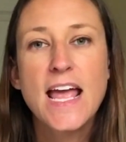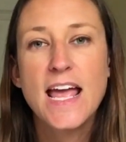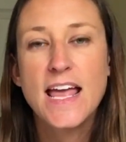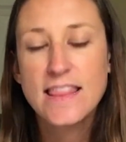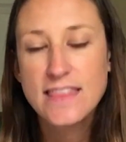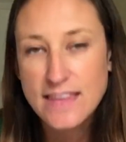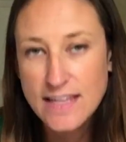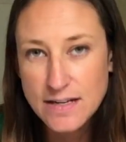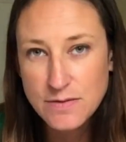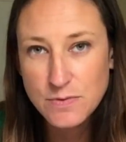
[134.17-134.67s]

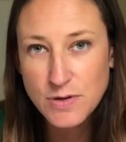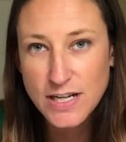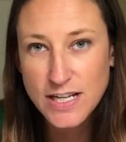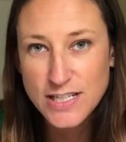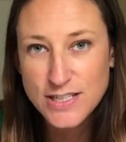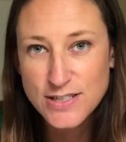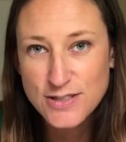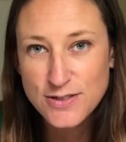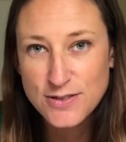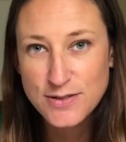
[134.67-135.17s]
And then what
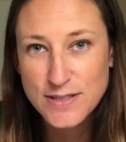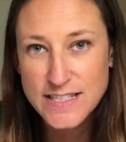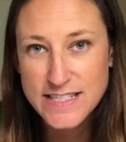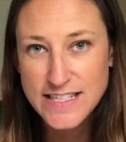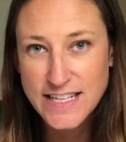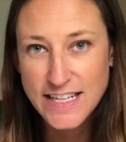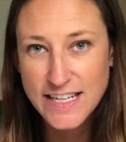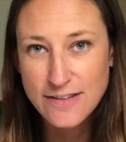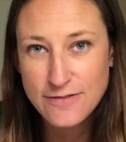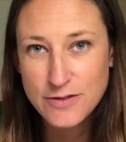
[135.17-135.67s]
I do
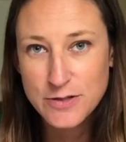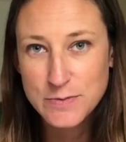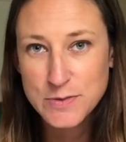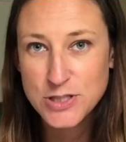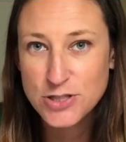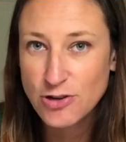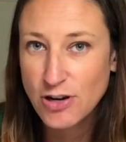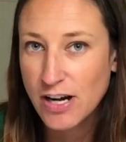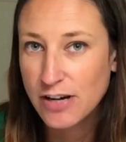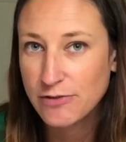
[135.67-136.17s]
is I give them
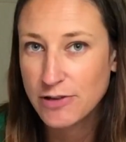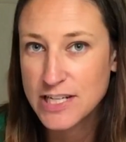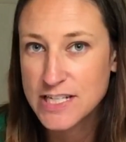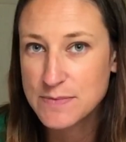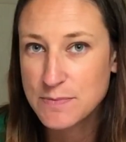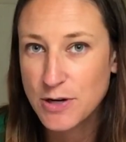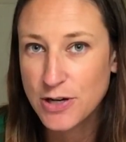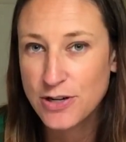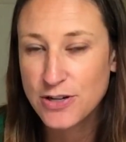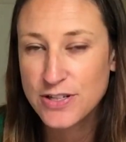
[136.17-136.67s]
a dry
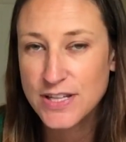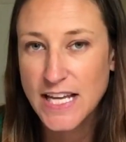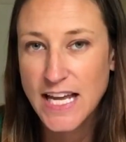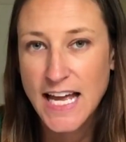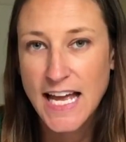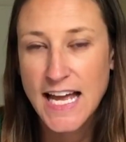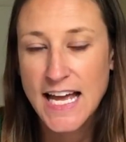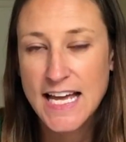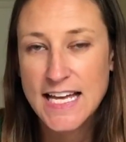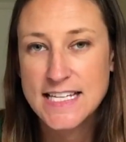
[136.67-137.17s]
erase marker that
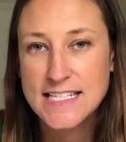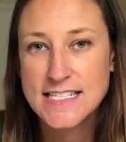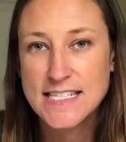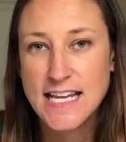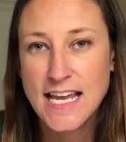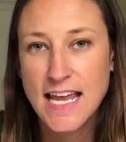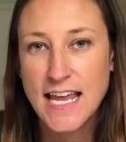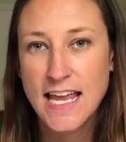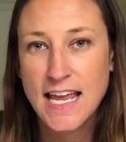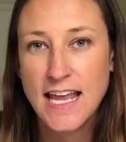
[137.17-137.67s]
has
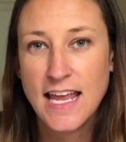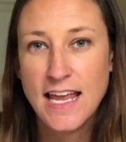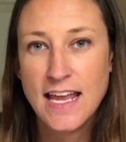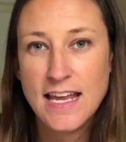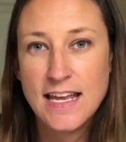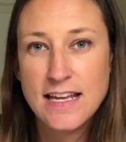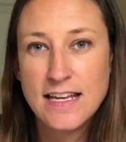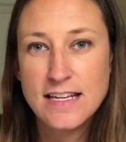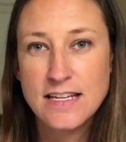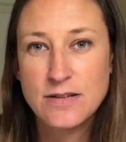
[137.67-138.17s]

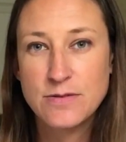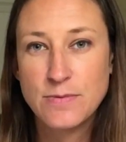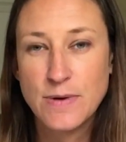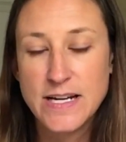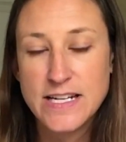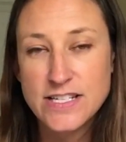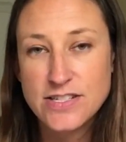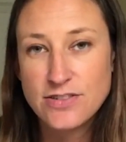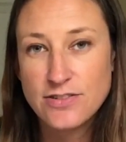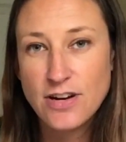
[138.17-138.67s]
a
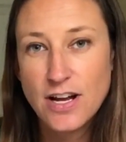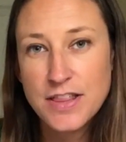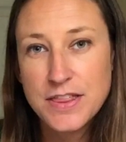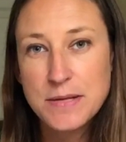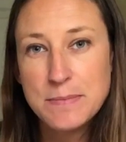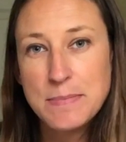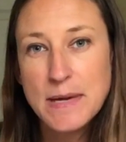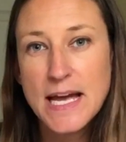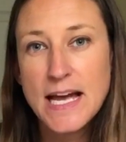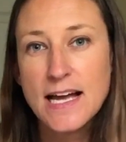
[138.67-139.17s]
eraser on
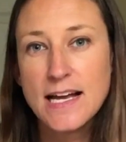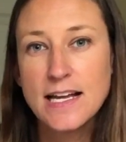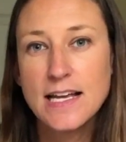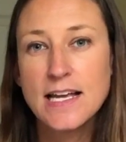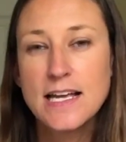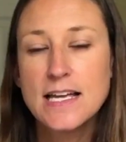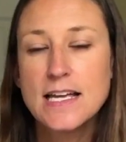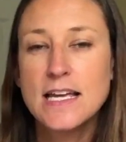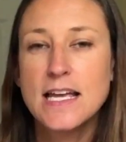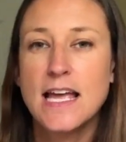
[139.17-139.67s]
the back,
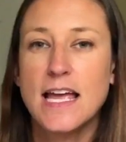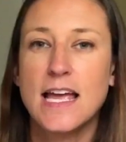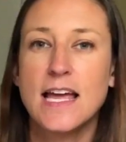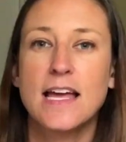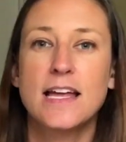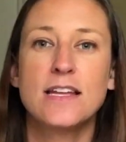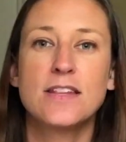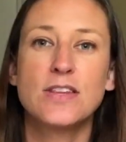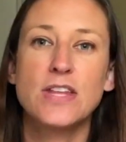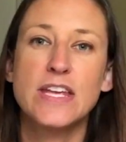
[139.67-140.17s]

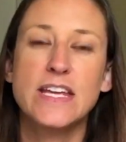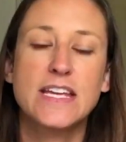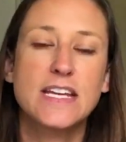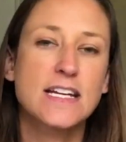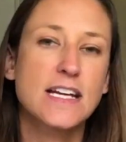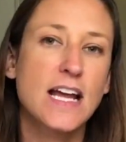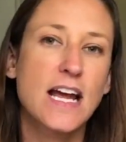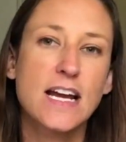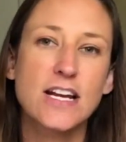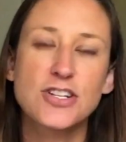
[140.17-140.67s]
and they
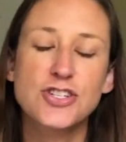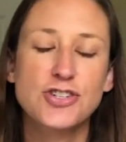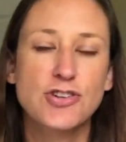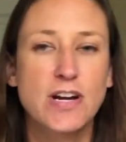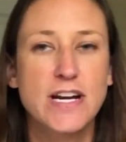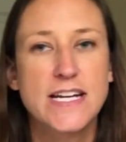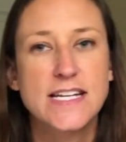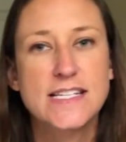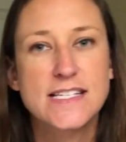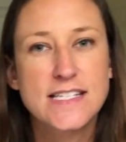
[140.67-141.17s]
can kind of
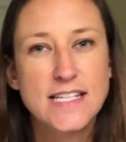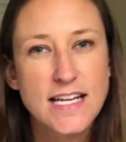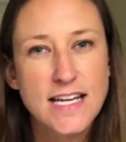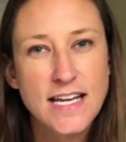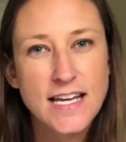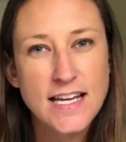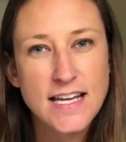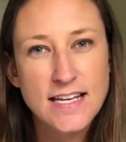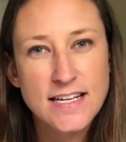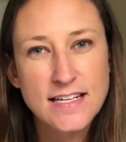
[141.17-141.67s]
trace
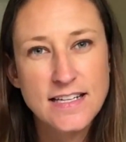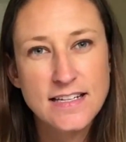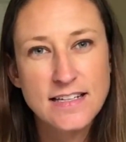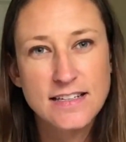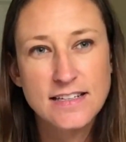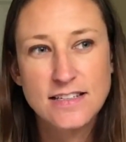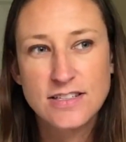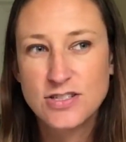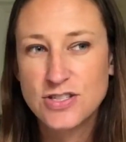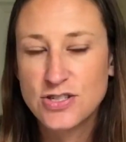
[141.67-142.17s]

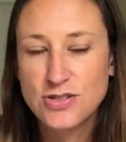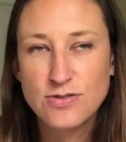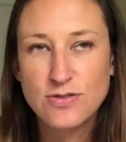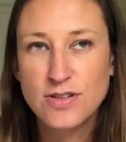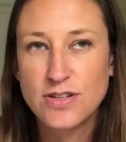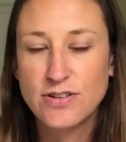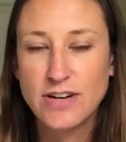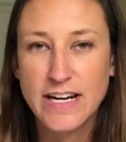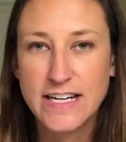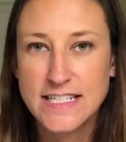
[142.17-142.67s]
and do
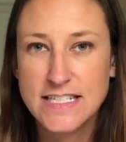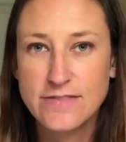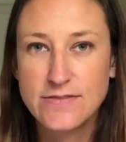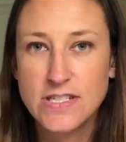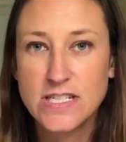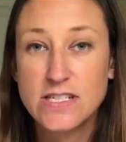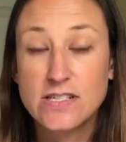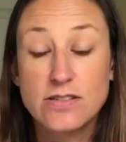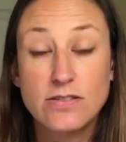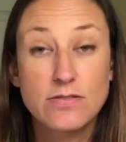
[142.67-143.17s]
their
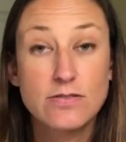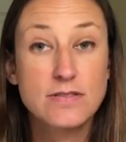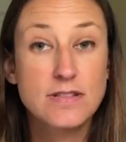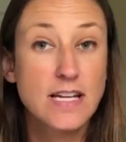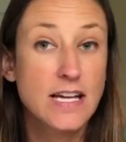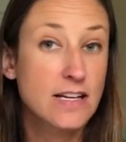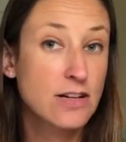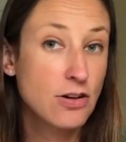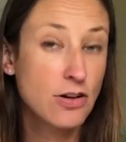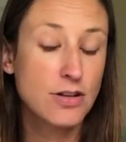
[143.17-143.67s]
activity. So
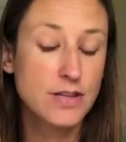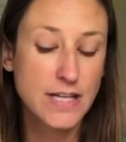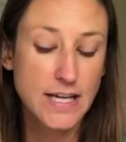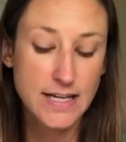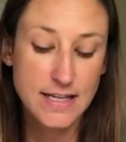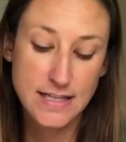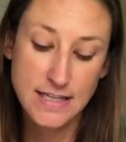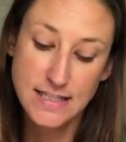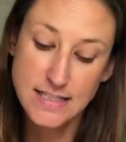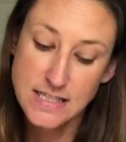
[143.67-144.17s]
I call
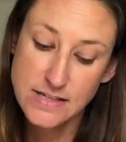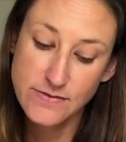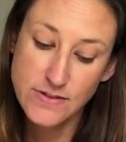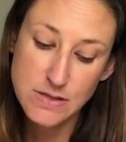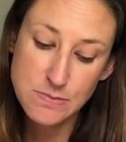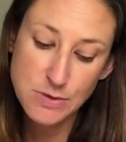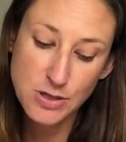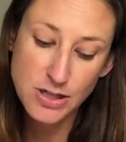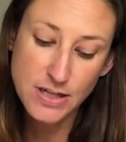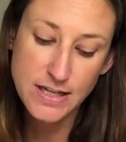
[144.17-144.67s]
that an
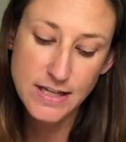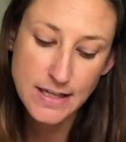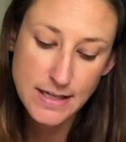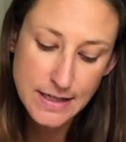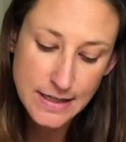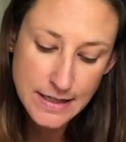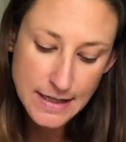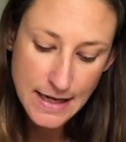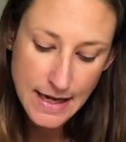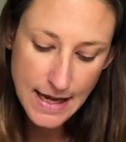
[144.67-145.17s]
activity book.
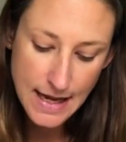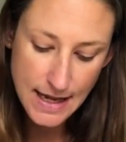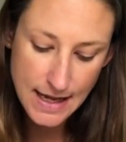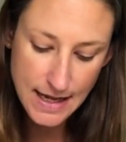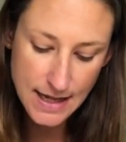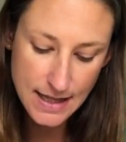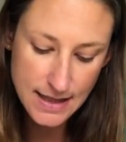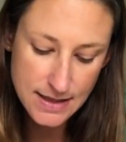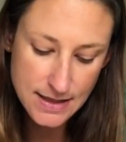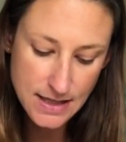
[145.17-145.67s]

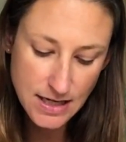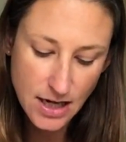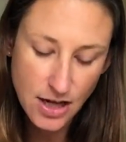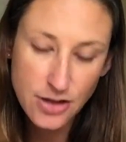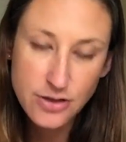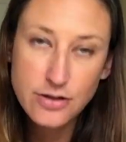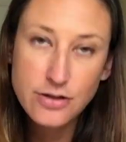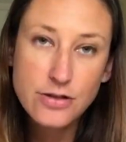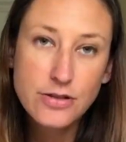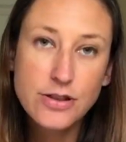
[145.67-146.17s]
And the
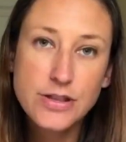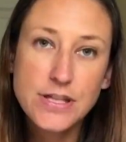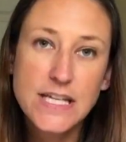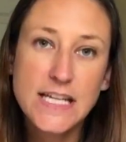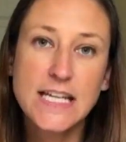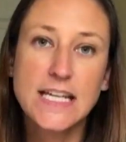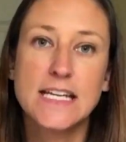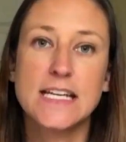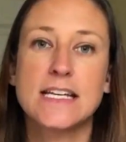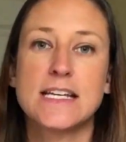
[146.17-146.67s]
other
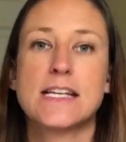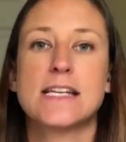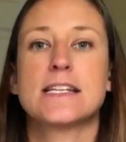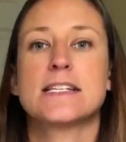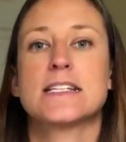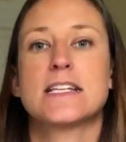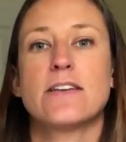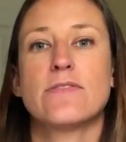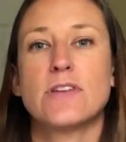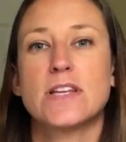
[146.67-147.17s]
thing
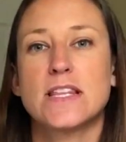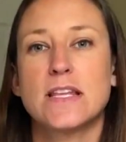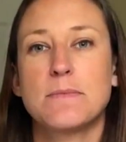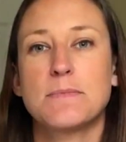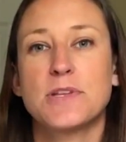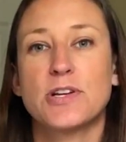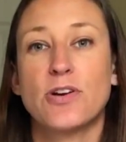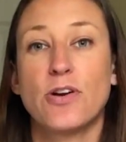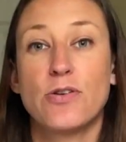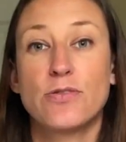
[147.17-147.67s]
is giving
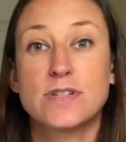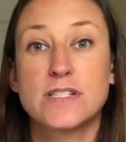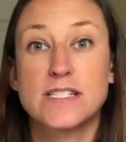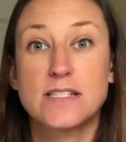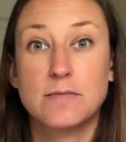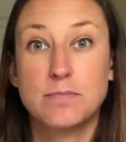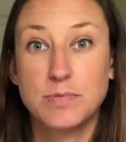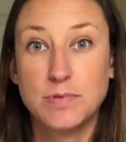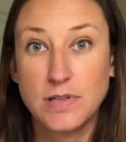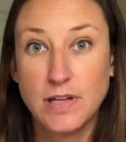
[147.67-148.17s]
them their own
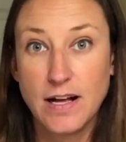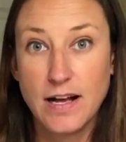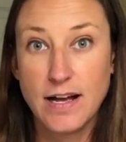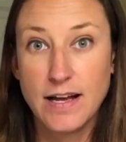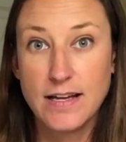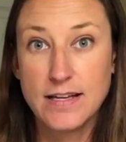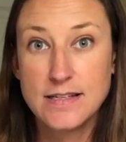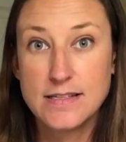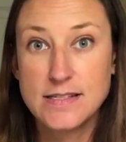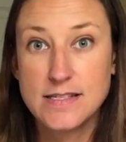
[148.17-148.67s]

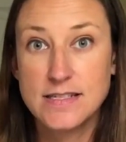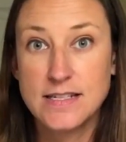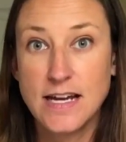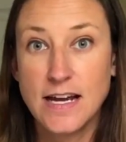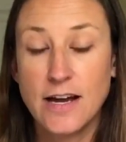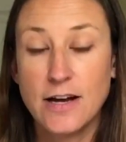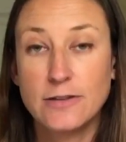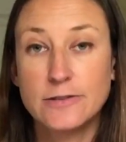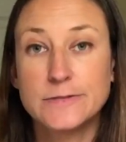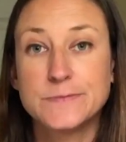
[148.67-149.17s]
supplies.
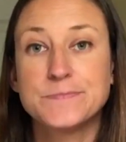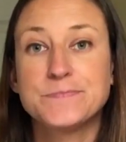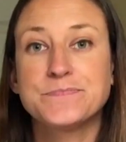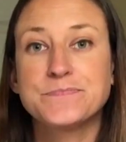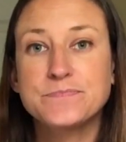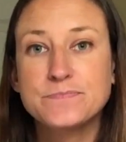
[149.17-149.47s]
Now,